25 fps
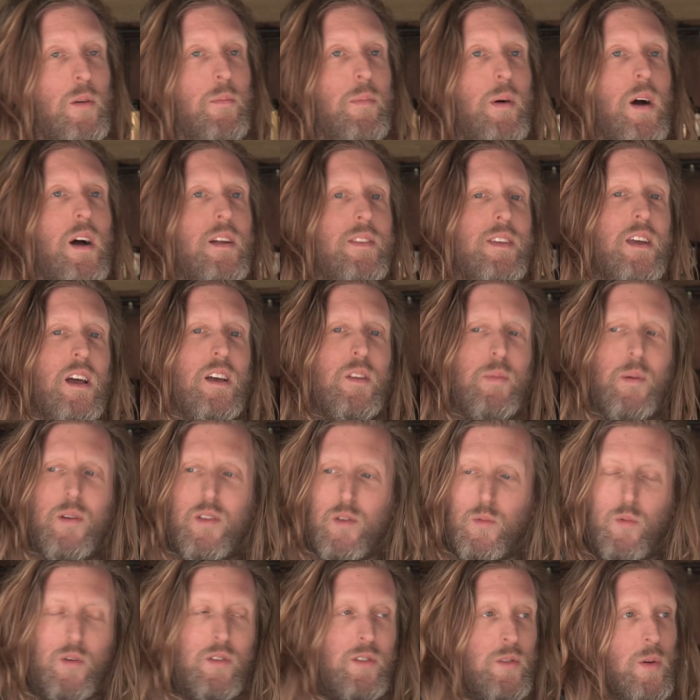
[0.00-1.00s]
But I, did, I suppose it
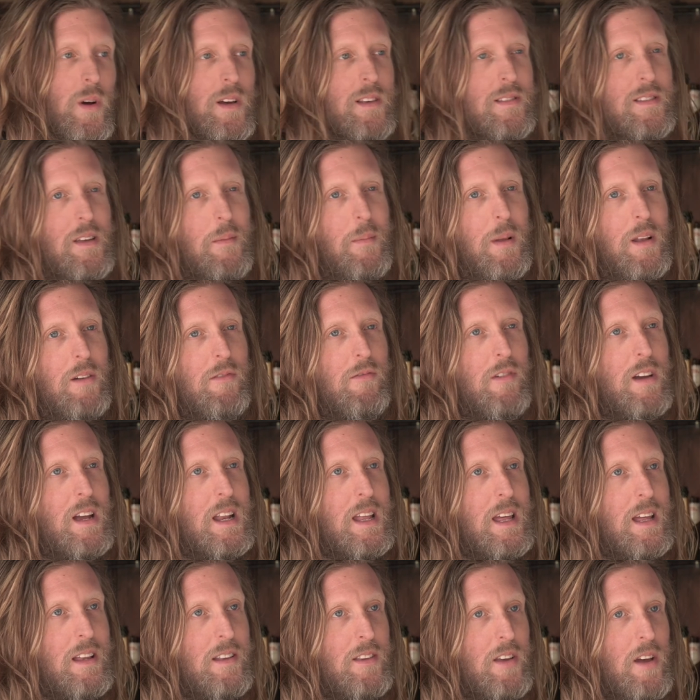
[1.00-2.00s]
was quite similar,
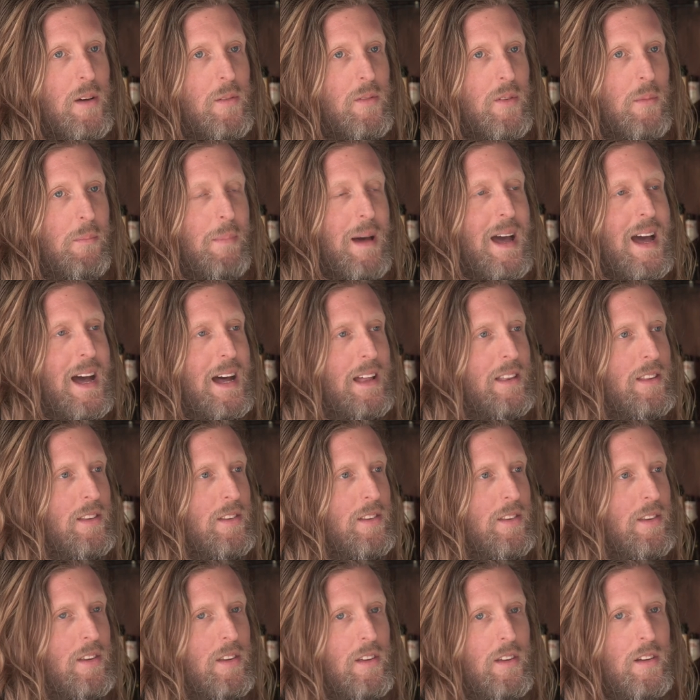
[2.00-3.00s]
really, in terms of
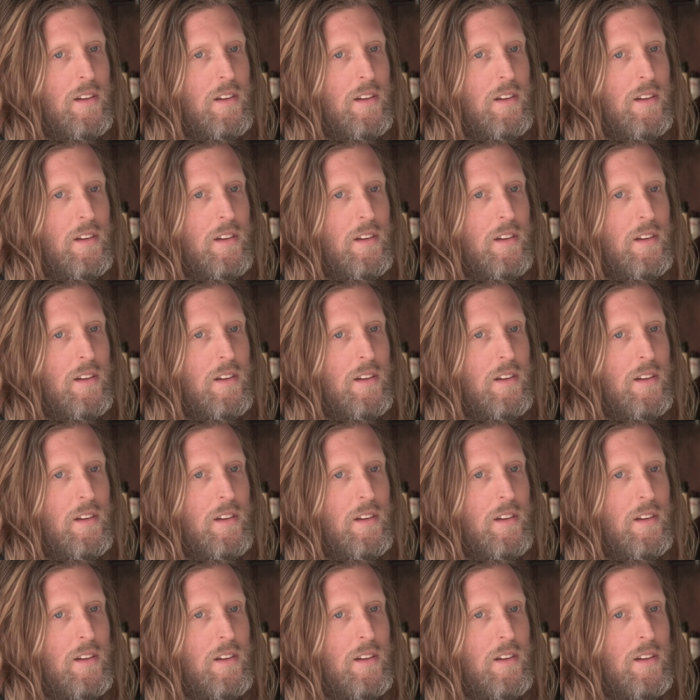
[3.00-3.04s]
bands.